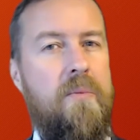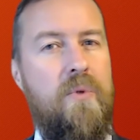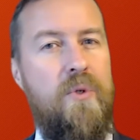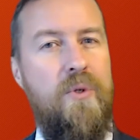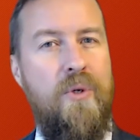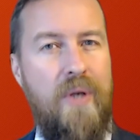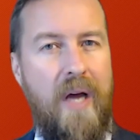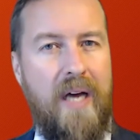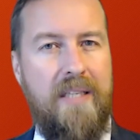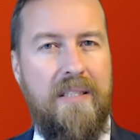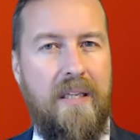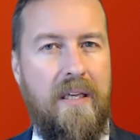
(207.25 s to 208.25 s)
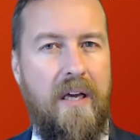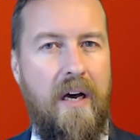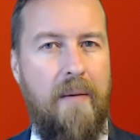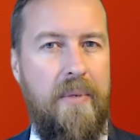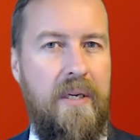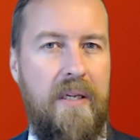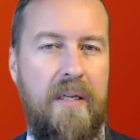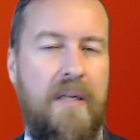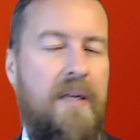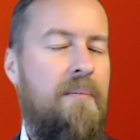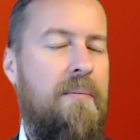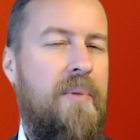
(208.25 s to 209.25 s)
you could ask the company,
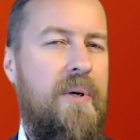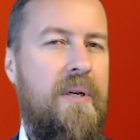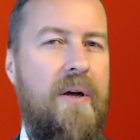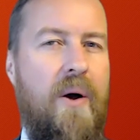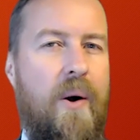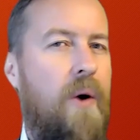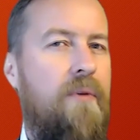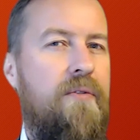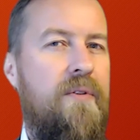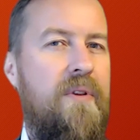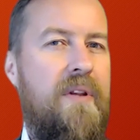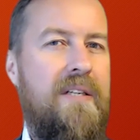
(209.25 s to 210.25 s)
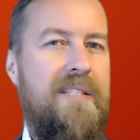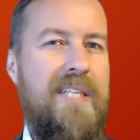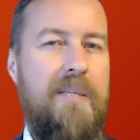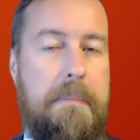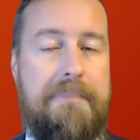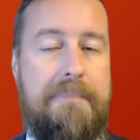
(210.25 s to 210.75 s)
but often they say,